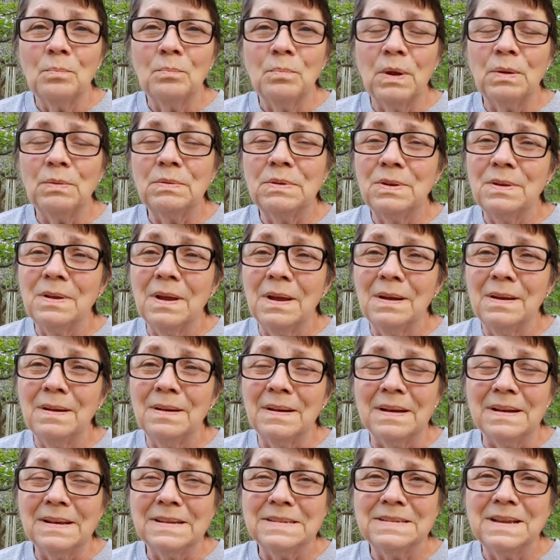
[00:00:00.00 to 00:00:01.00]
but
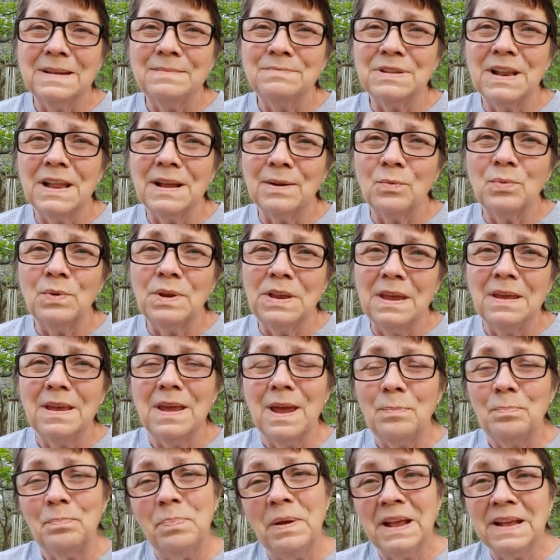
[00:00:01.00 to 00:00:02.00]
uh, seems like when you
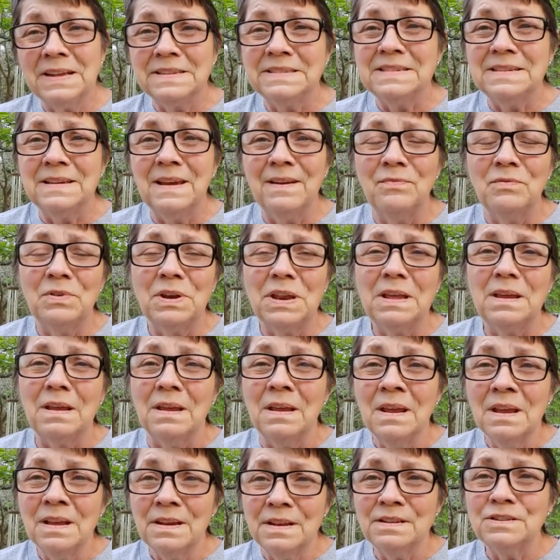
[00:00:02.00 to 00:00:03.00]
get past 70
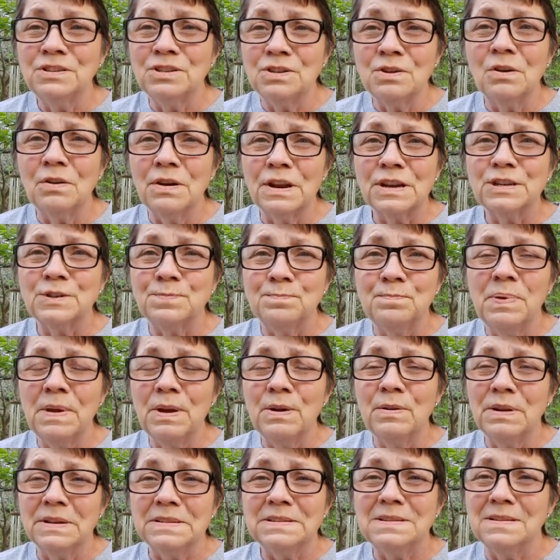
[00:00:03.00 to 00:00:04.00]
you start
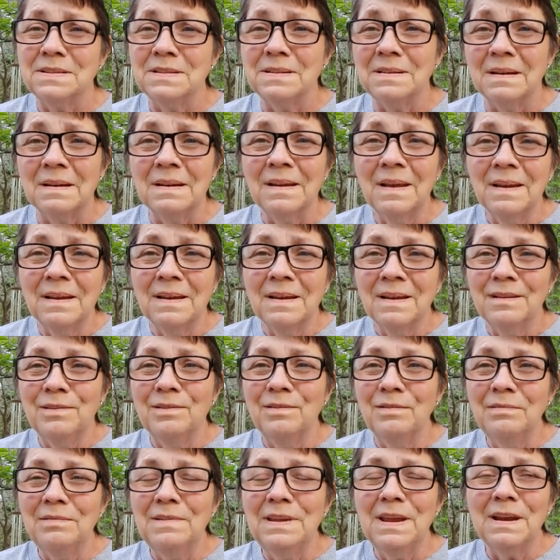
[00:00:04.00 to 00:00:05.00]
experiencing
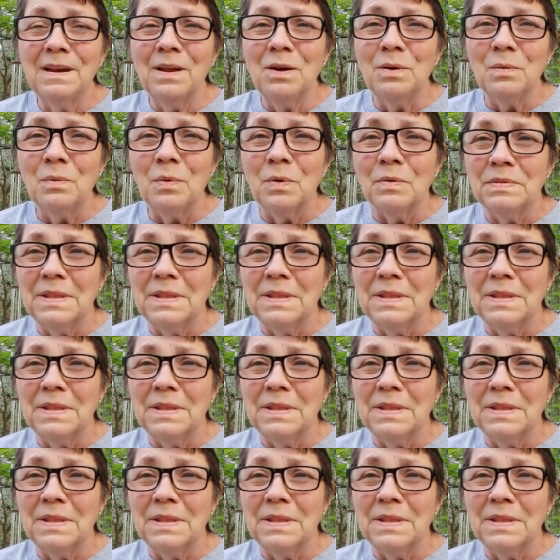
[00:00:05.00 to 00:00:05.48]
you you know